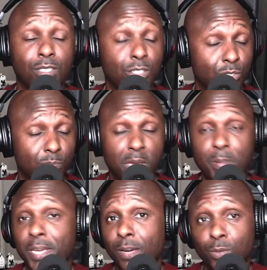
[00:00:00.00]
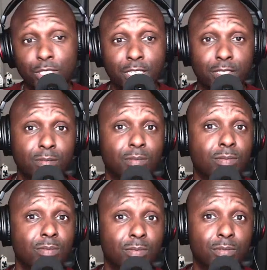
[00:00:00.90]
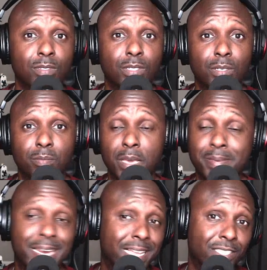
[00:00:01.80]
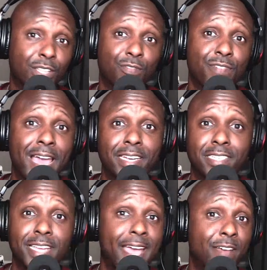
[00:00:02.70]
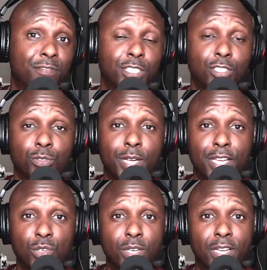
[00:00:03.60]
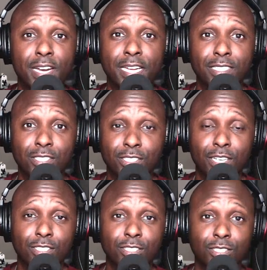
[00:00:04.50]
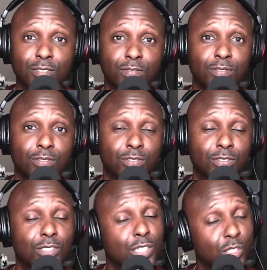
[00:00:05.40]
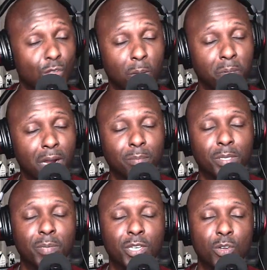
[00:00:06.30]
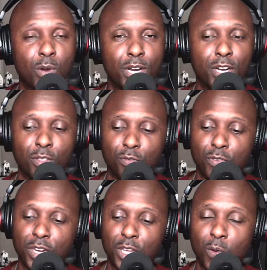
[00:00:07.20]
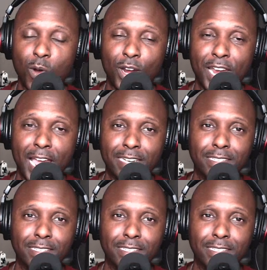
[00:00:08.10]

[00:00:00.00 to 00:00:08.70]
Maybe that was it. Maybe that's the fatted calf issue that you cannot discuss. So I'll probably be doing another video on that